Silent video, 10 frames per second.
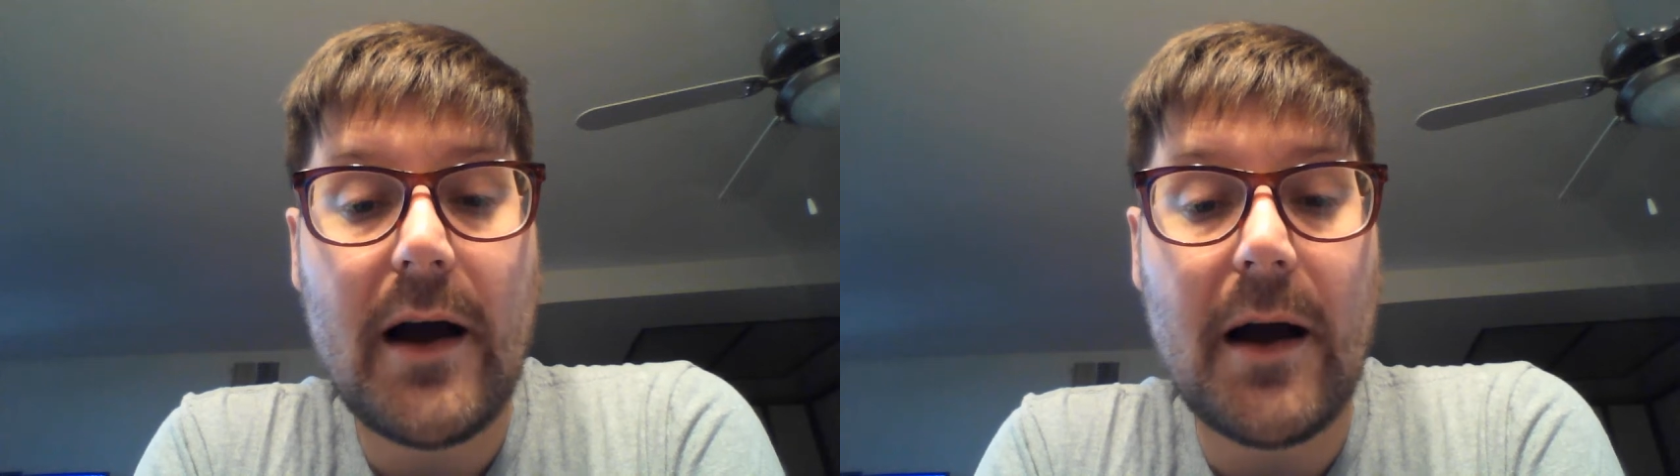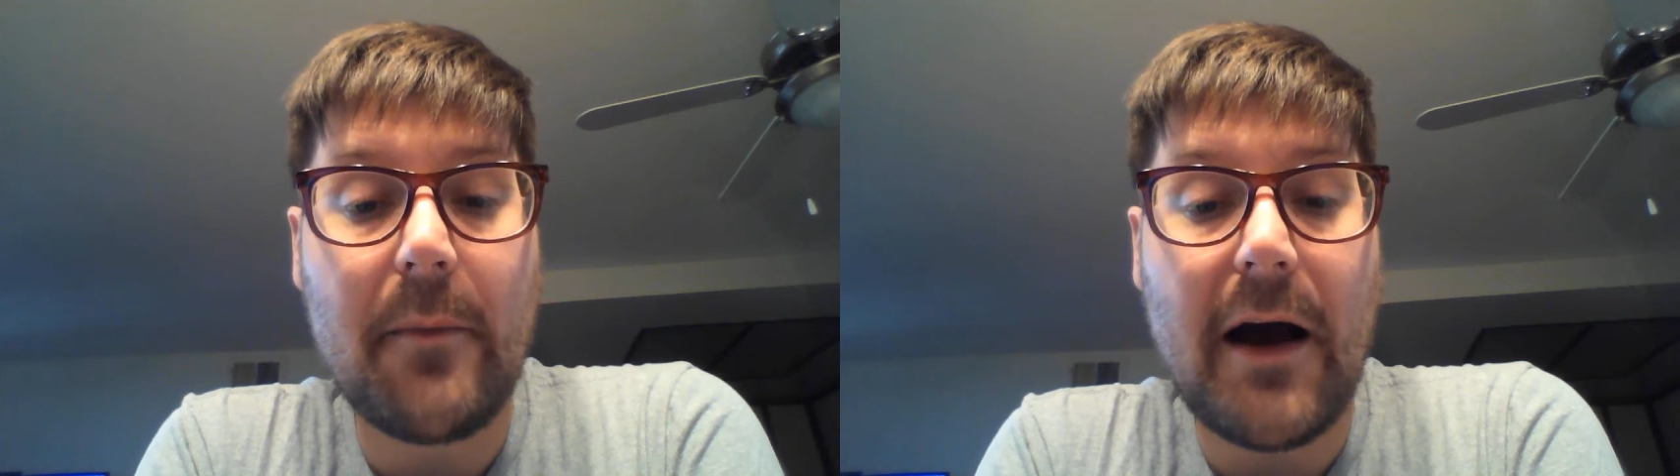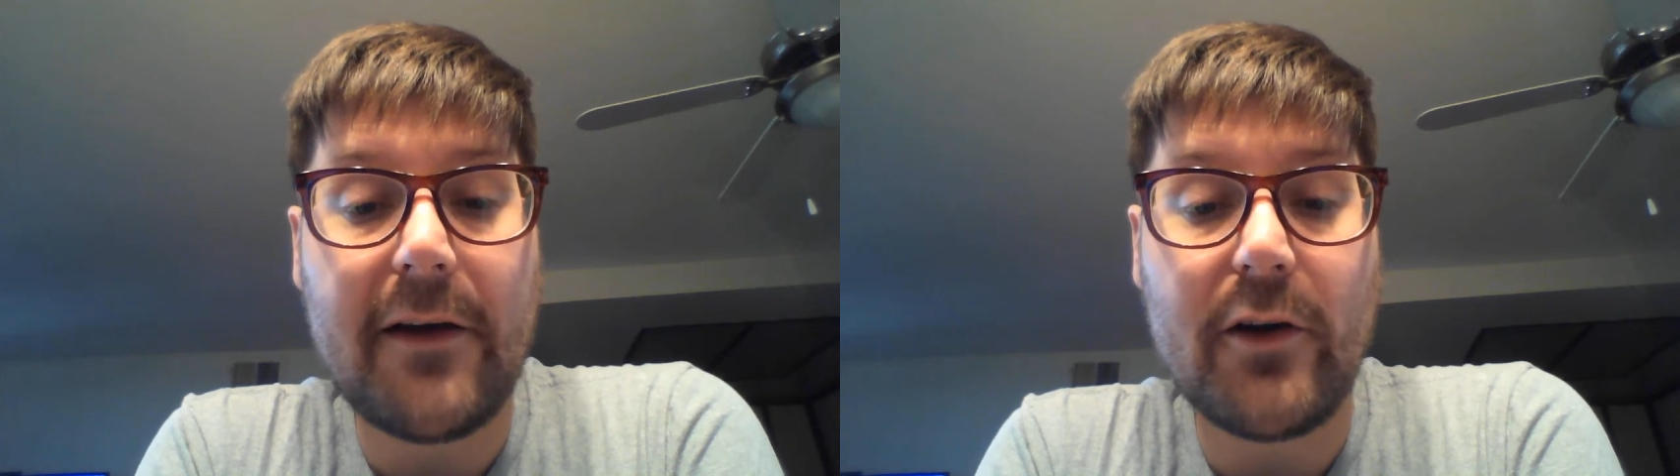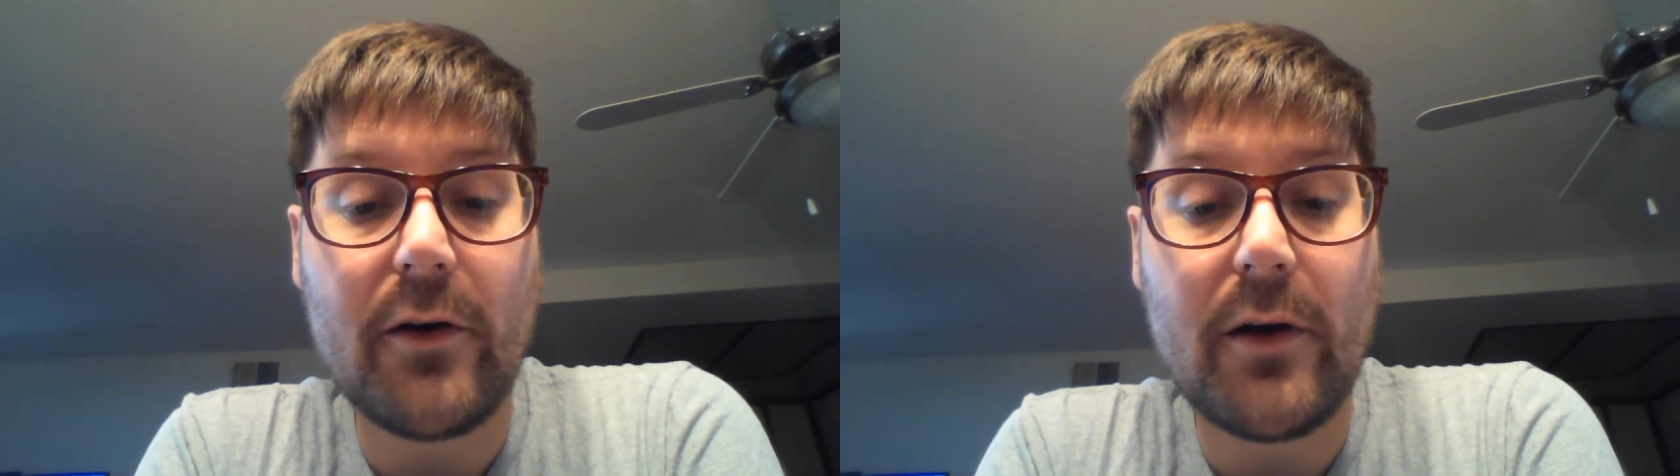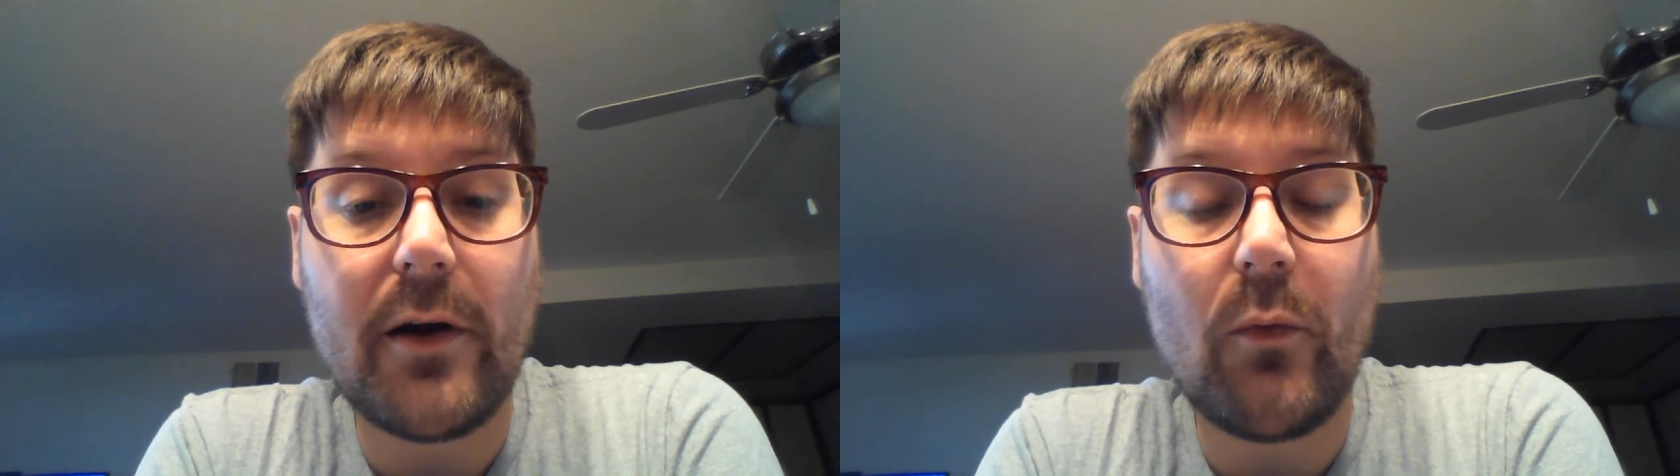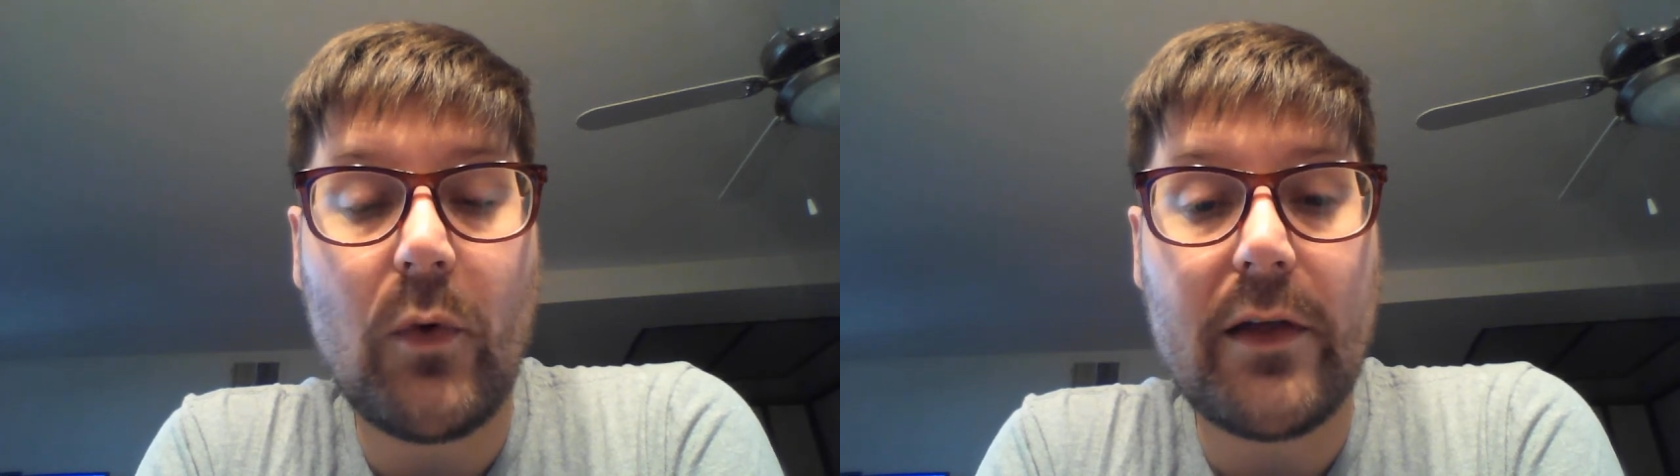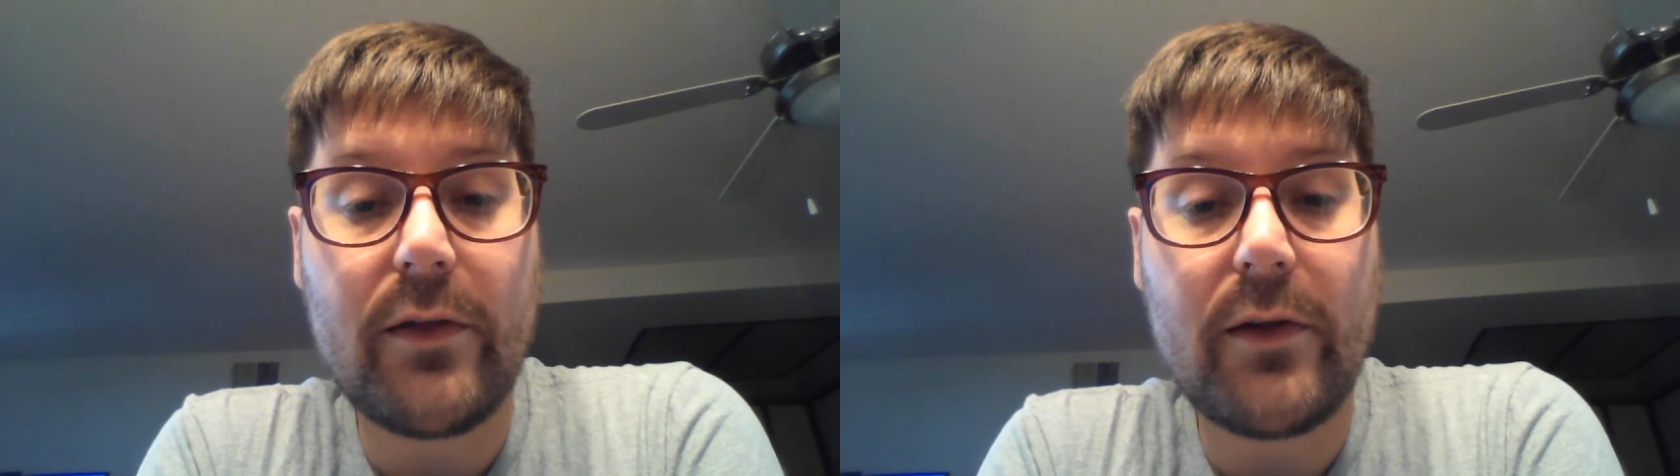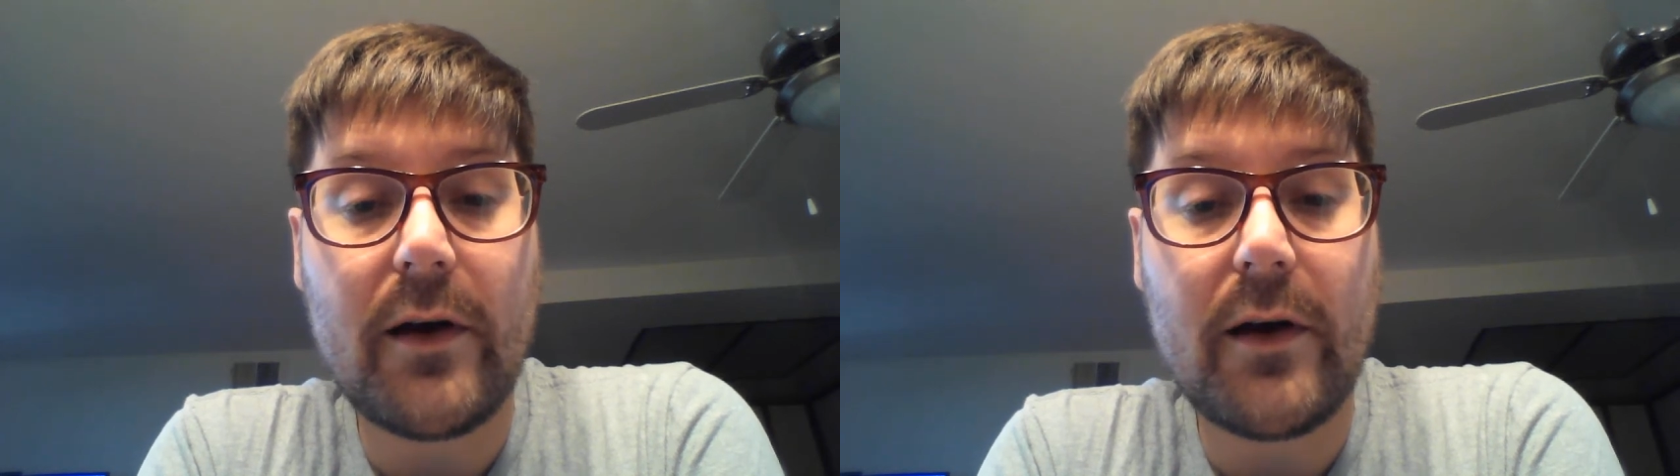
either with